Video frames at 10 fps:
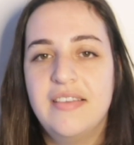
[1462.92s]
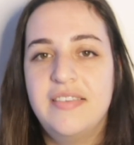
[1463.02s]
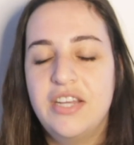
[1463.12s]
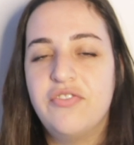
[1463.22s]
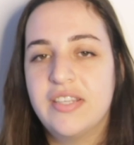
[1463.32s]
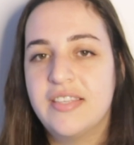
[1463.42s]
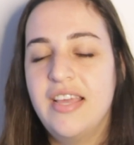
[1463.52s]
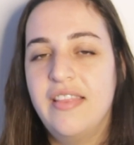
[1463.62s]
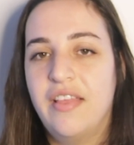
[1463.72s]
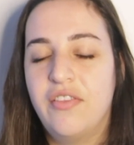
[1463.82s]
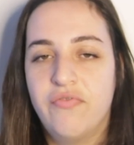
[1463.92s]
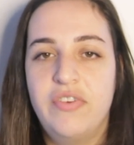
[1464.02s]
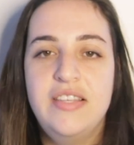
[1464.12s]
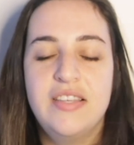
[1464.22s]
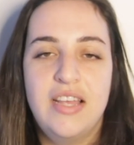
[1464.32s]
Cedric said that the
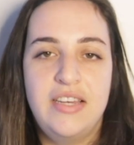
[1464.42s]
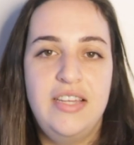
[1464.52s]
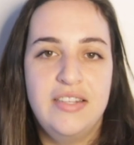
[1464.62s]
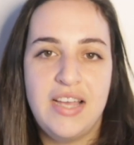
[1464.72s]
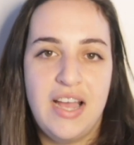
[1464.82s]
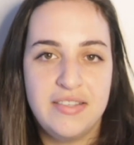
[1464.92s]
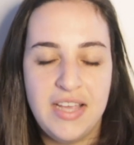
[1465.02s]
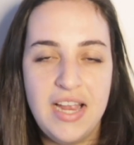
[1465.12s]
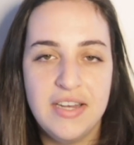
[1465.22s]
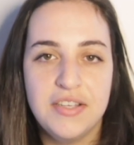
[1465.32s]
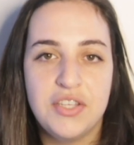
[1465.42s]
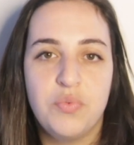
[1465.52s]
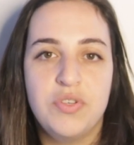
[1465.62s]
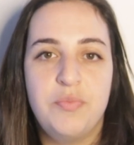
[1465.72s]
reason that he attacked tailors was